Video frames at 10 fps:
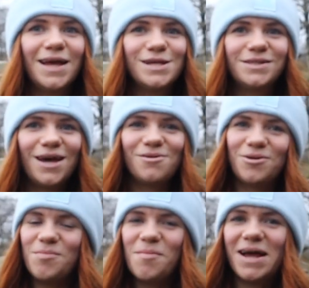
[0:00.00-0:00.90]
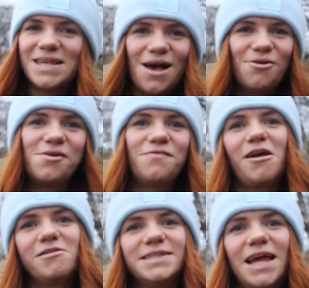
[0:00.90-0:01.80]
So coming back down off
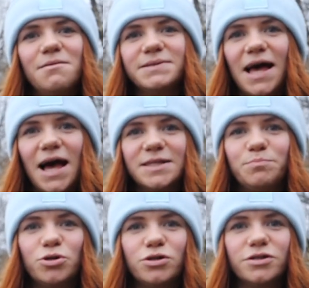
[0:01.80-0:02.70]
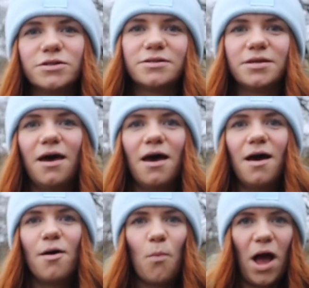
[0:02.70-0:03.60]
those steps has brought us to
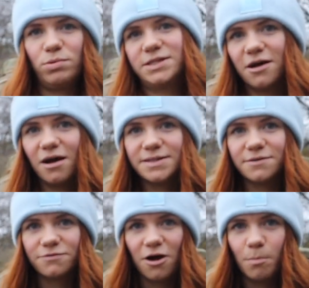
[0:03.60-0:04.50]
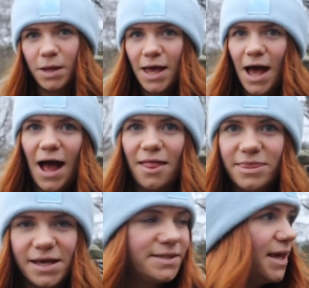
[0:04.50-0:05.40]
where we started from, and
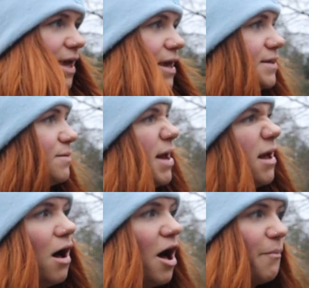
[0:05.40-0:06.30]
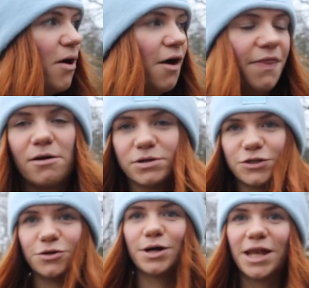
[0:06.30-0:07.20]
this is the main car park that I was
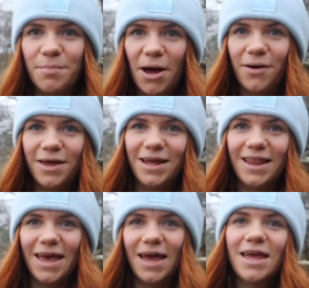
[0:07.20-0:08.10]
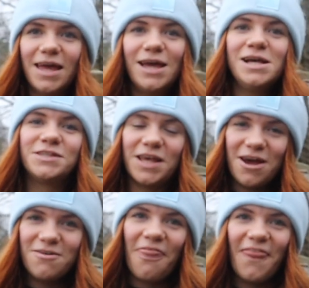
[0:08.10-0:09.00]
talking about earlier.
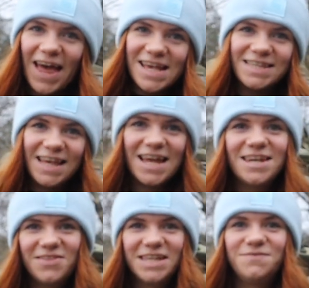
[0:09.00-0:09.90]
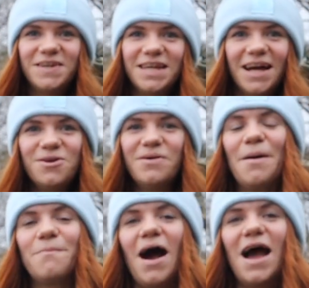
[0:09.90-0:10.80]
So that is the end of this video,
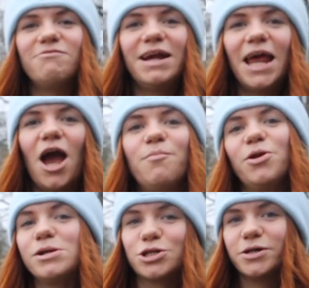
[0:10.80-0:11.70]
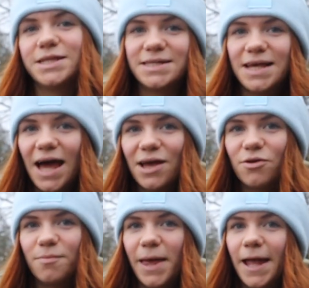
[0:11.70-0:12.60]
but I really hope you enjoyed this hike
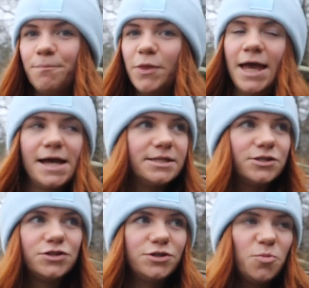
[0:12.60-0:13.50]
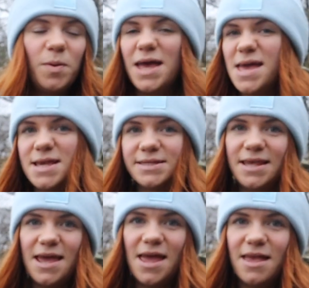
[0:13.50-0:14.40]
with me. It's a super
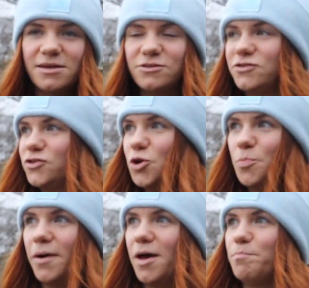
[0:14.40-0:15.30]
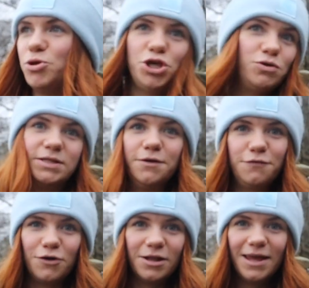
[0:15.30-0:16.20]
easy, super
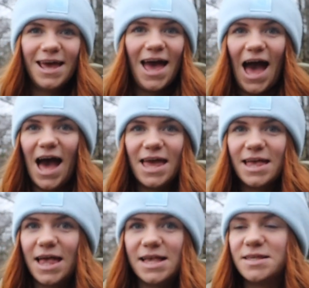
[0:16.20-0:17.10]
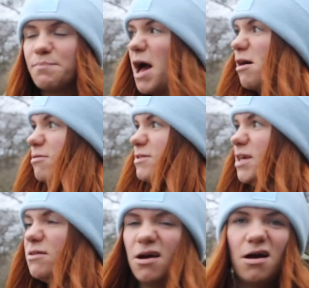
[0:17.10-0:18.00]
beautiful hike. It's about
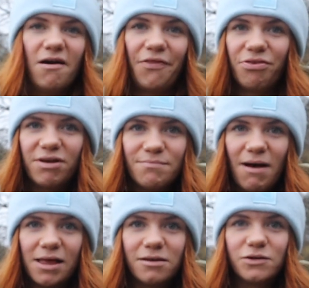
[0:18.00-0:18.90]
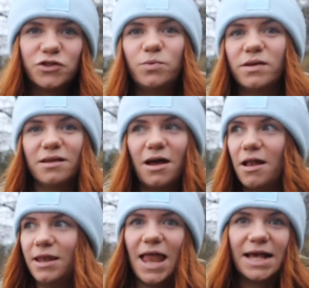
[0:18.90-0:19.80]
2.5–3 miles
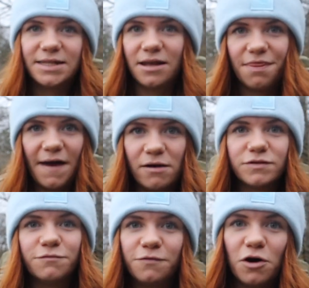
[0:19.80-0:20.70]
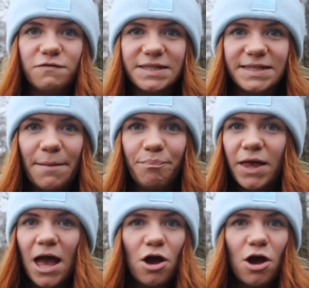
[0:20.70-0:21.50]
with less than 1,000 foot of ascent.